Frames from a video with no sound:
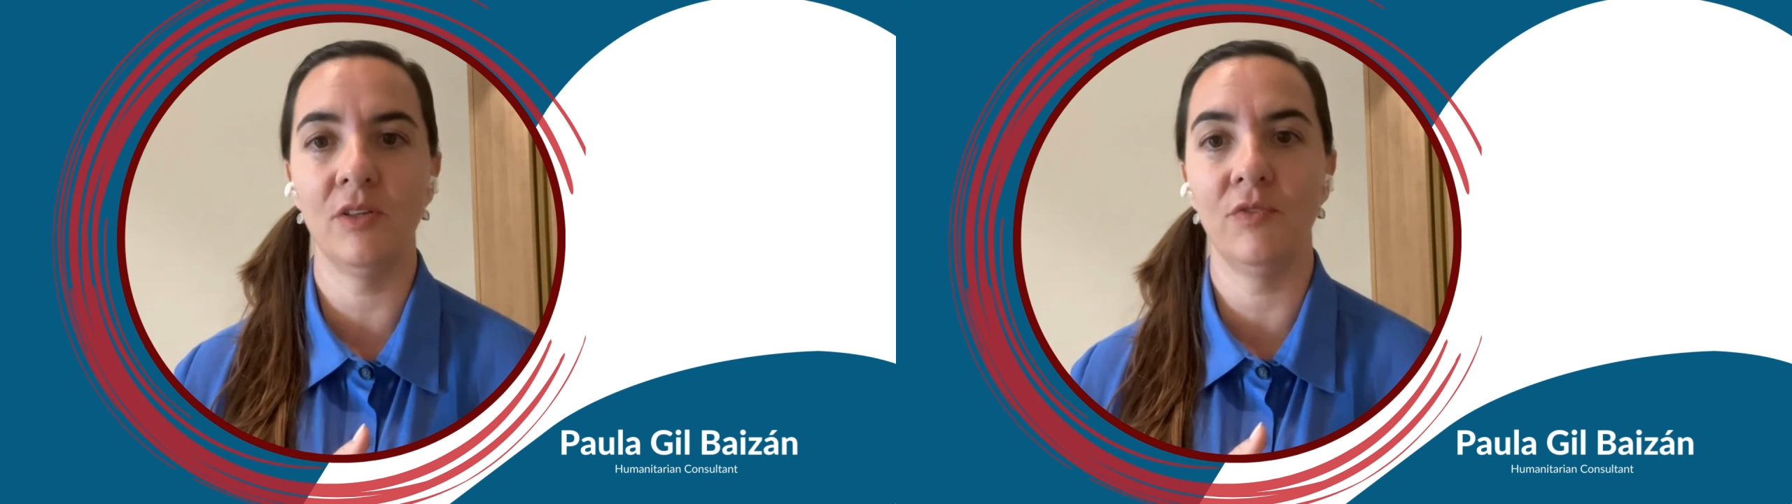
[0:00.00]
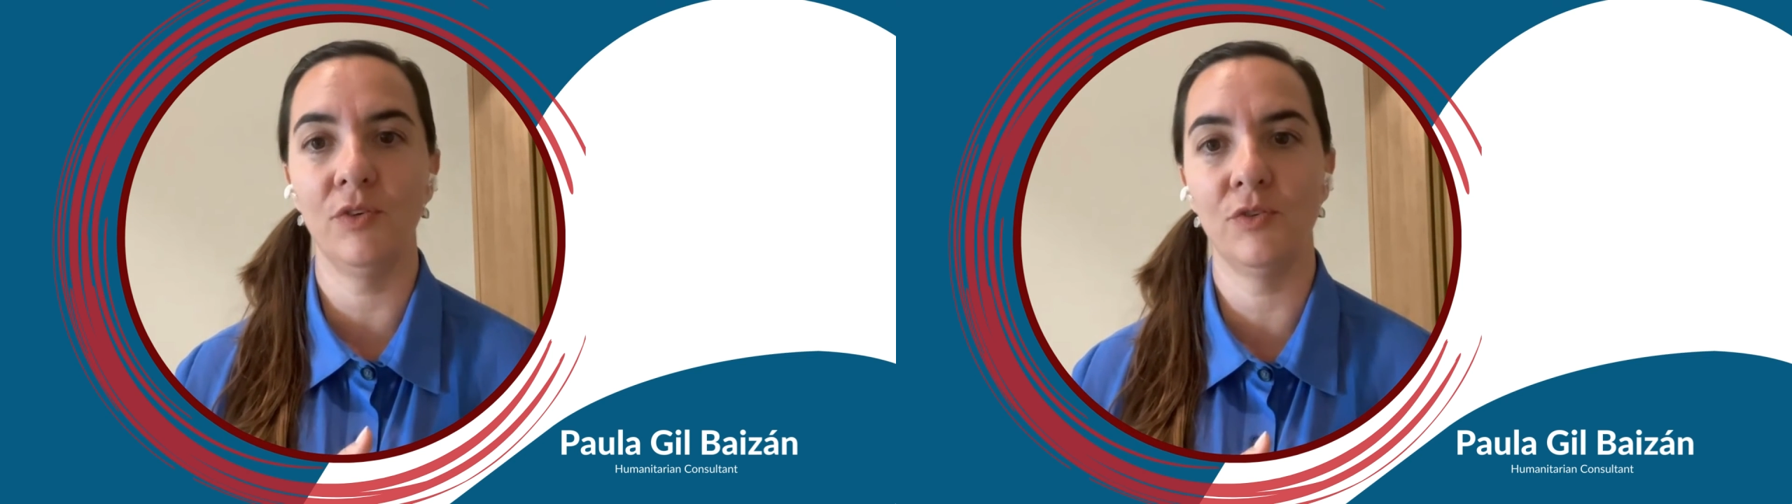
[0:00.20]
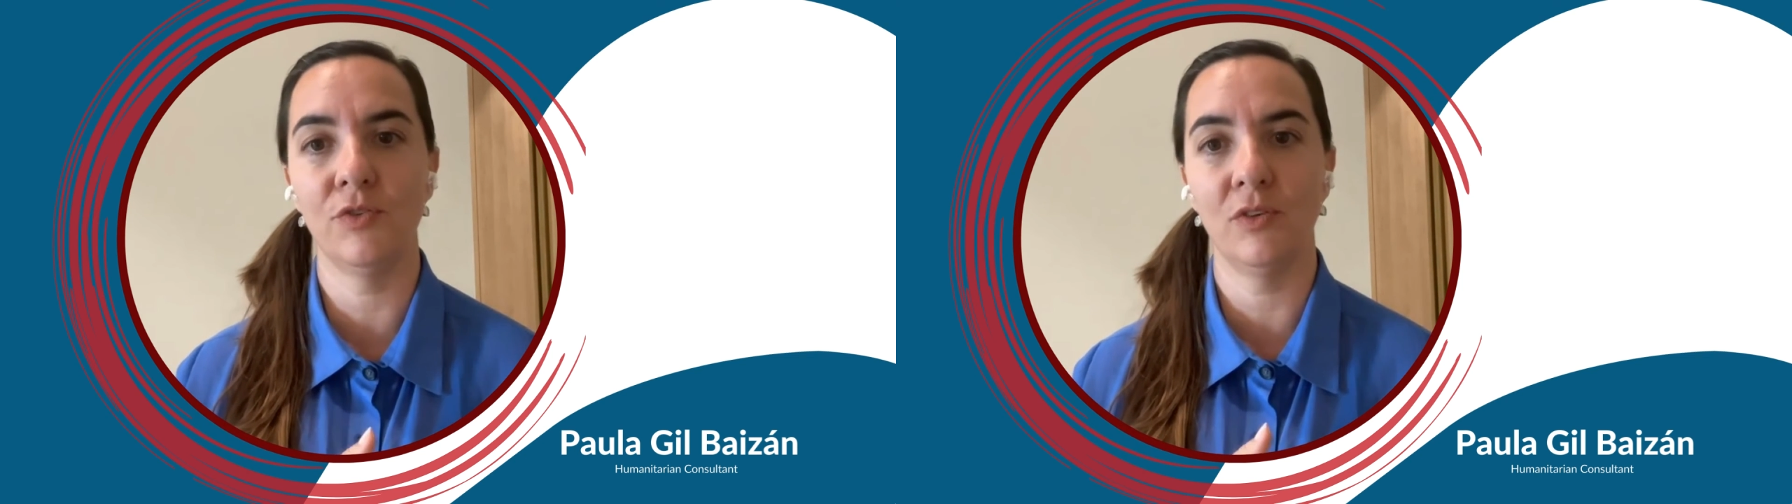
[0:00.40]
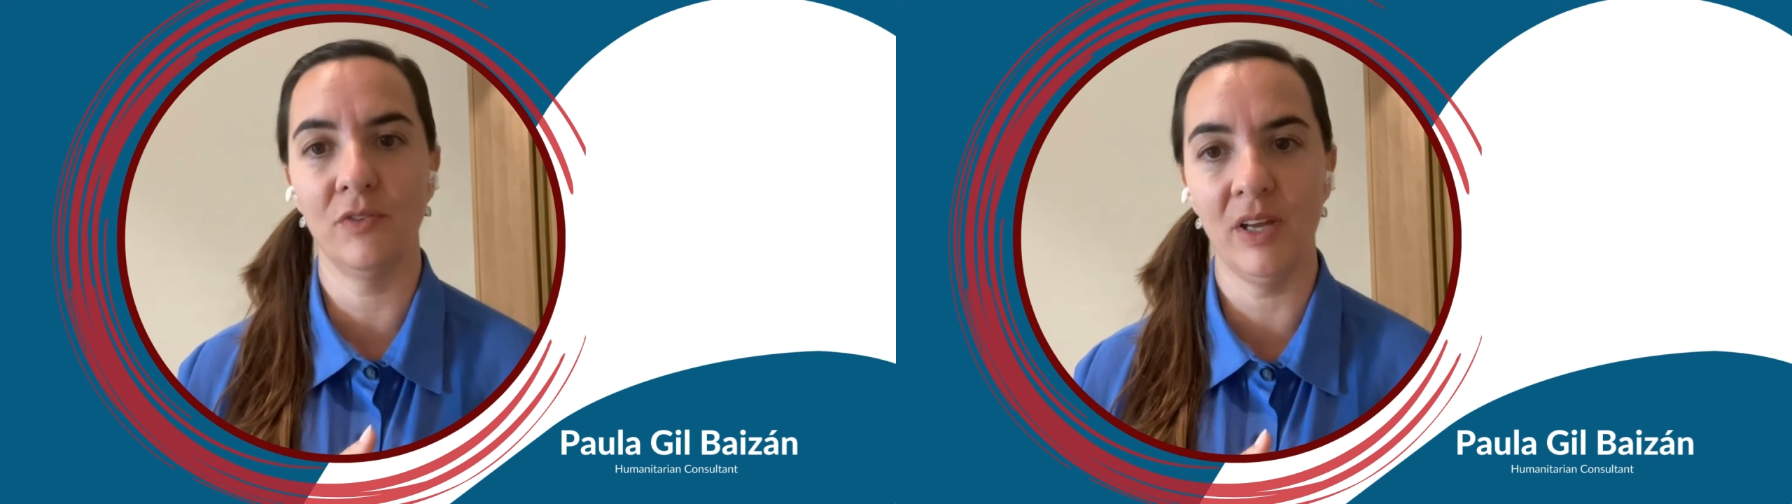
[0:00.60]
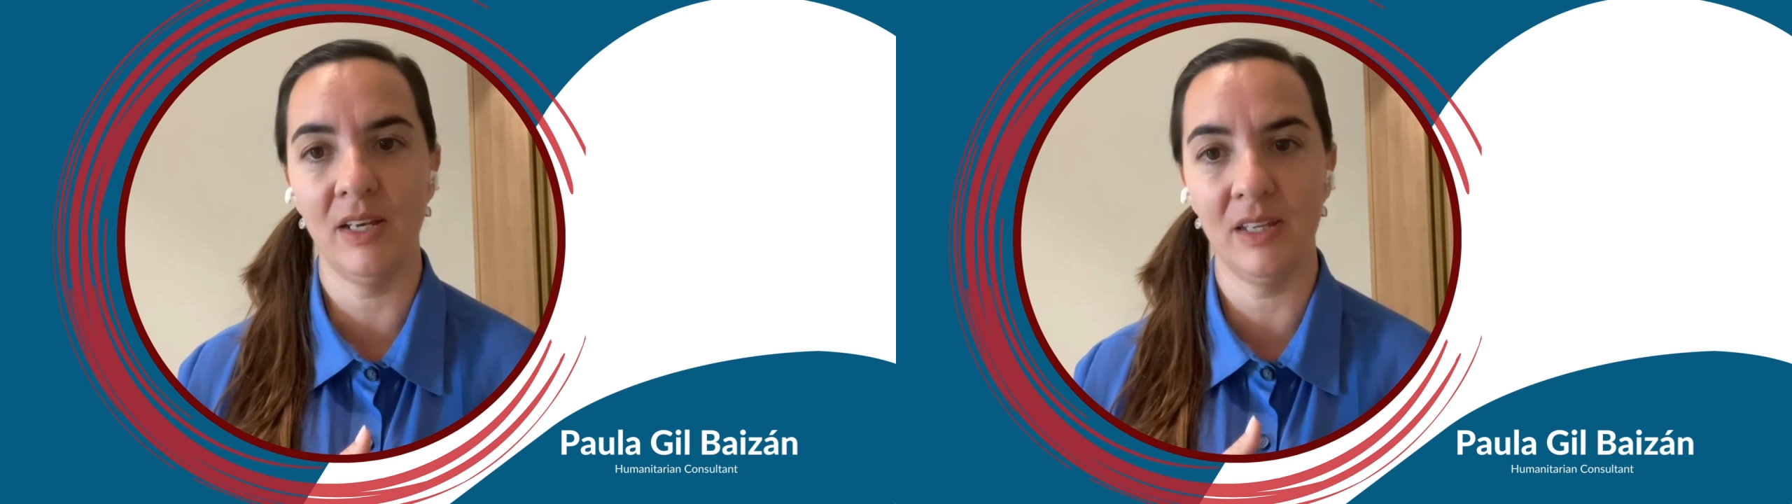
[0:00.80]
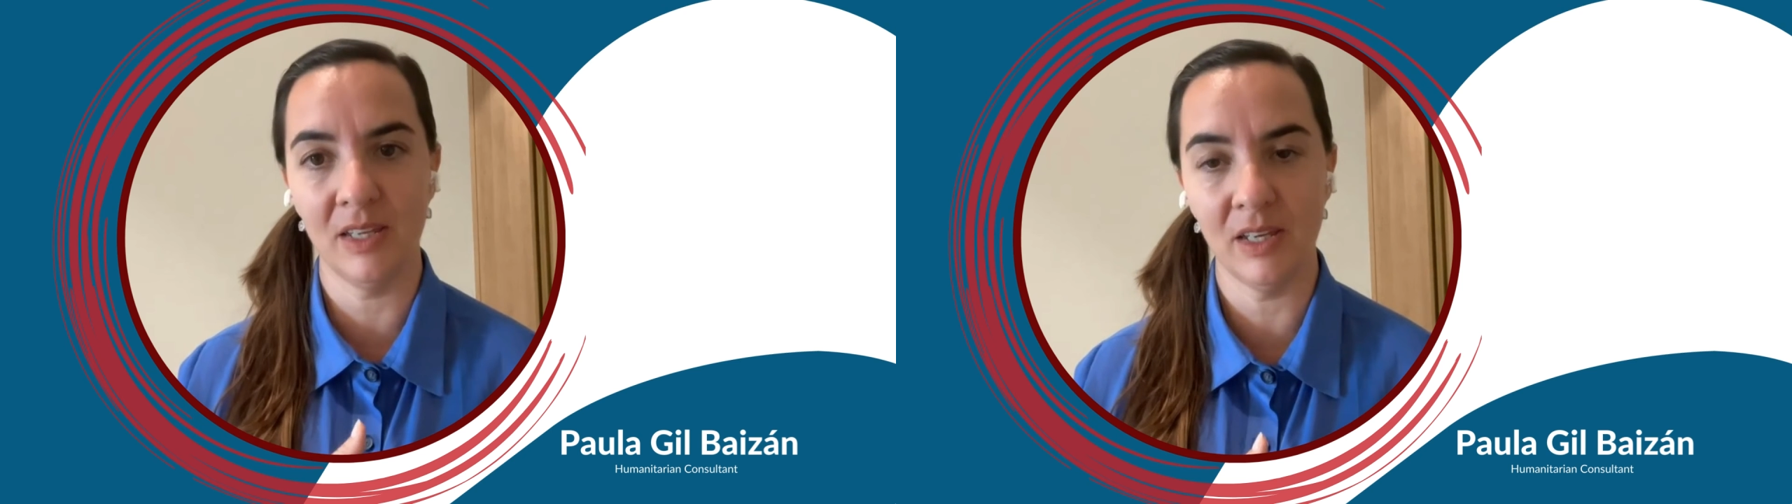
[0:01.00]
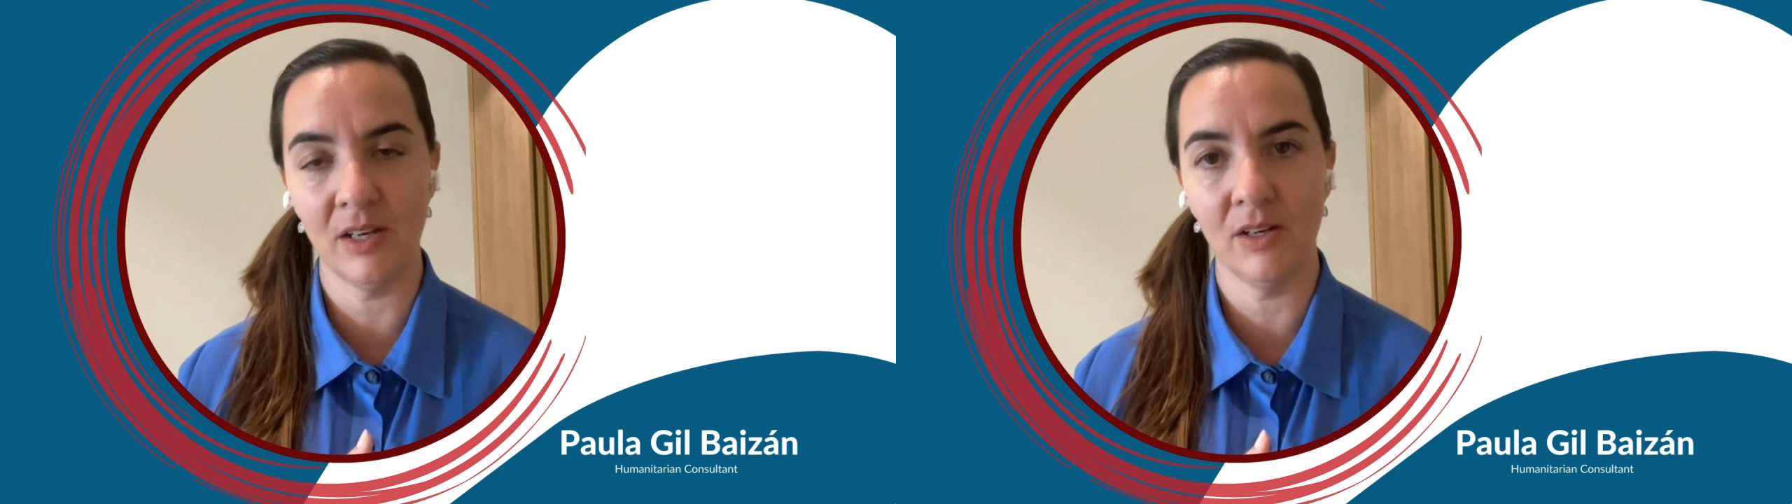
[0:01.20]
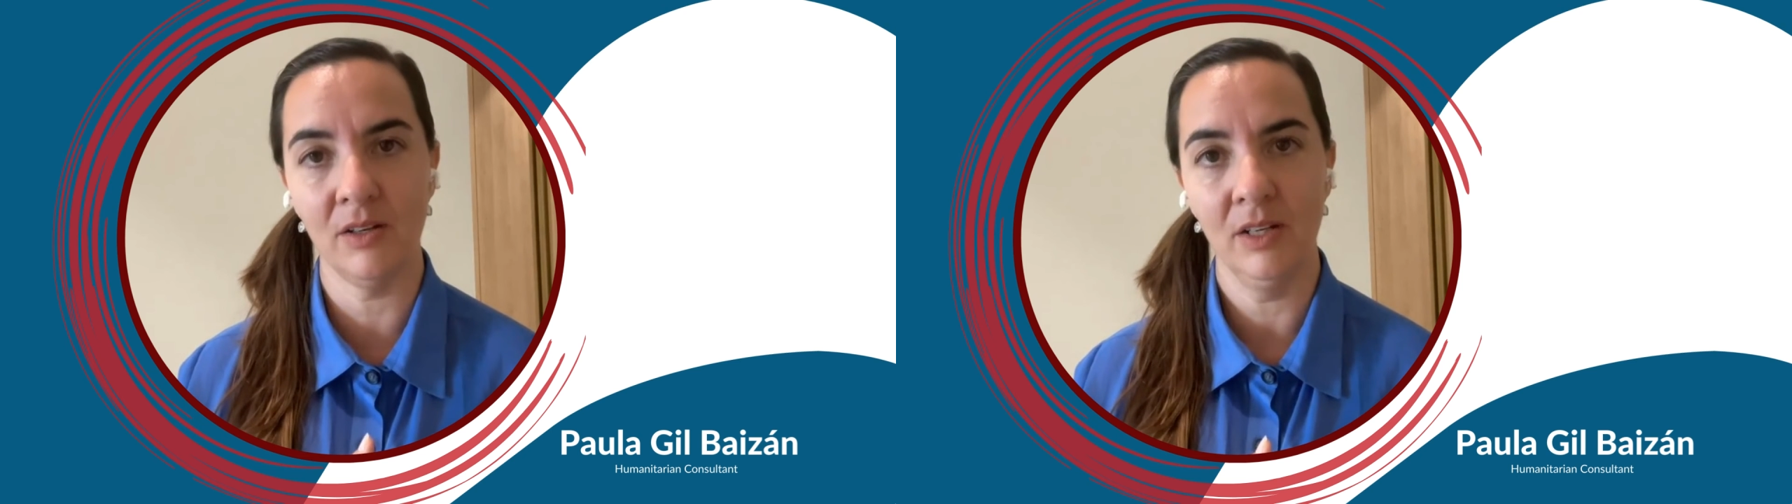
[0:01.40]
the future of aid
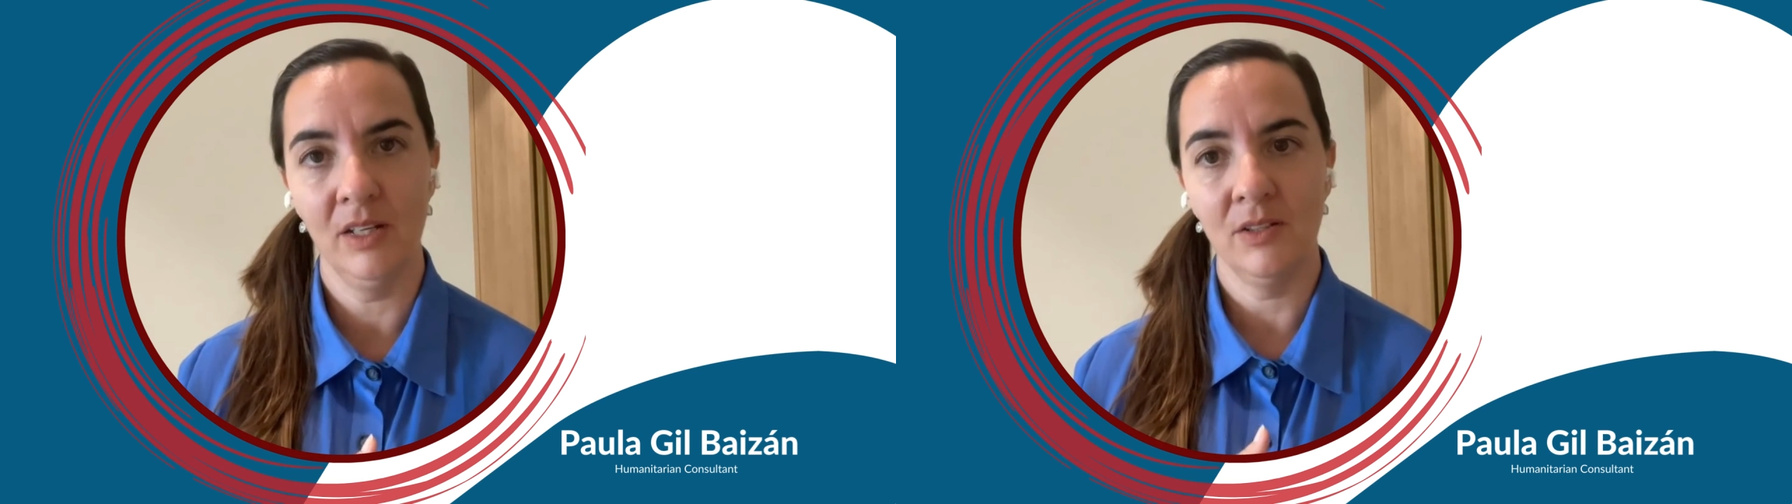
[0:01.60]
here